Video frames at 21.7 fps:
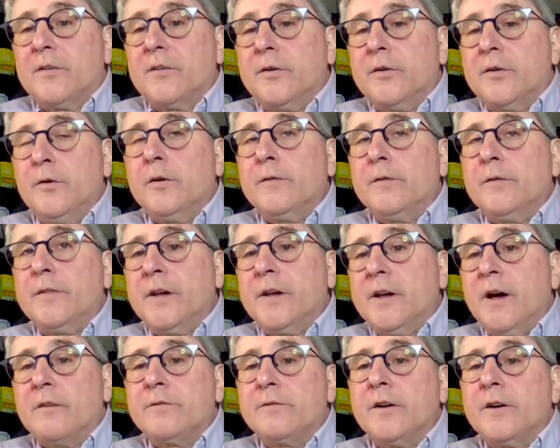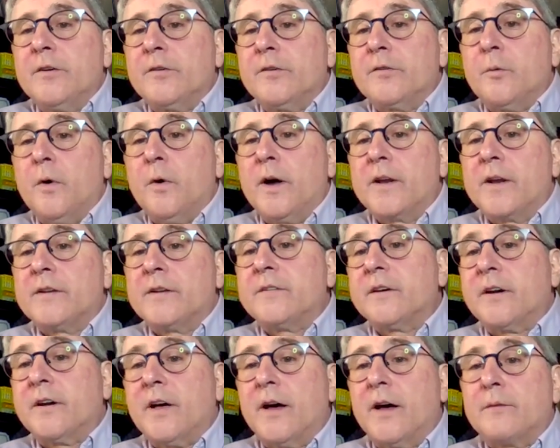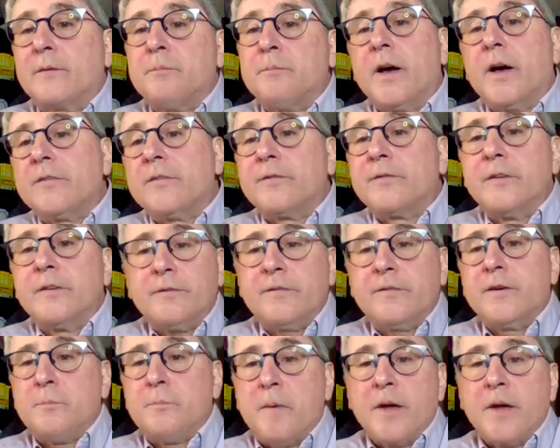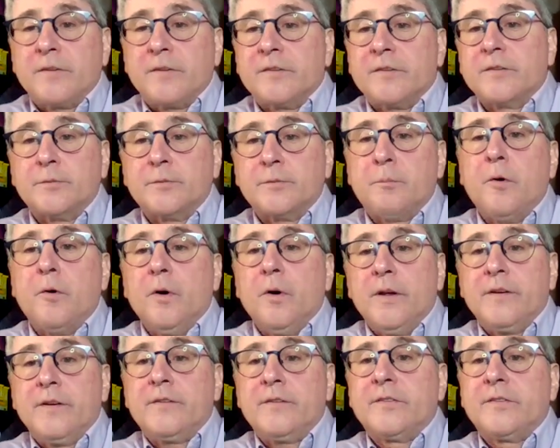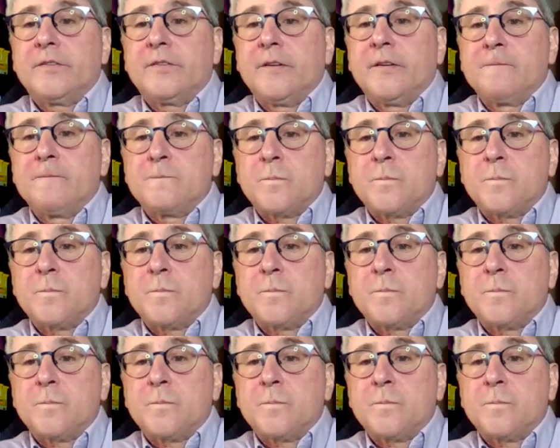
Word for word: Two of the governors wanted to cut by 50 basis points,